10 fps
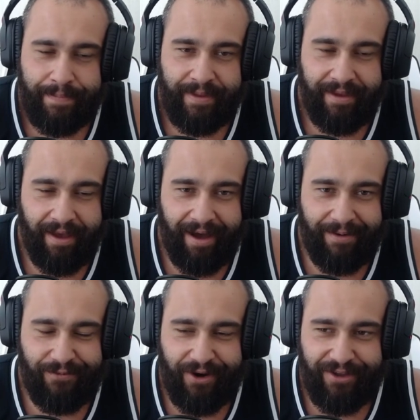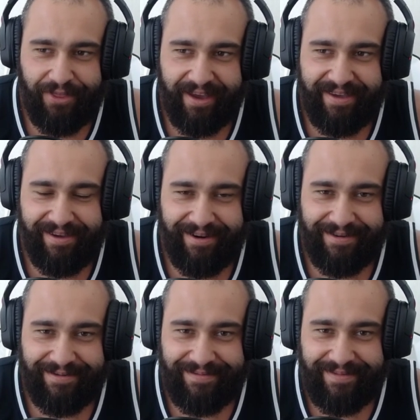Yeah, I'm very thick here.
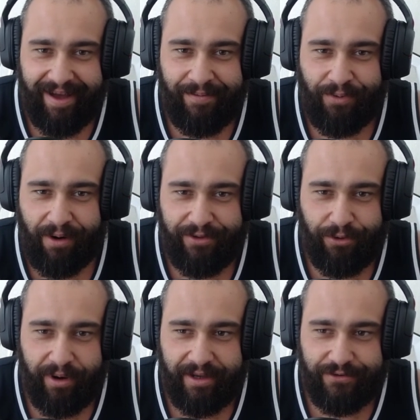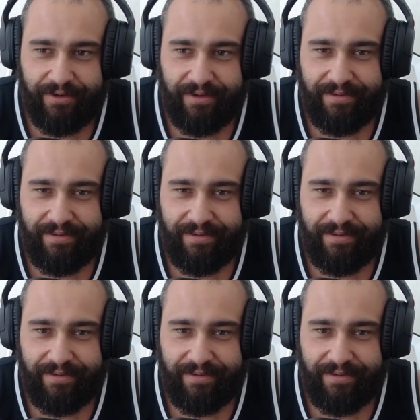I'm probably 300.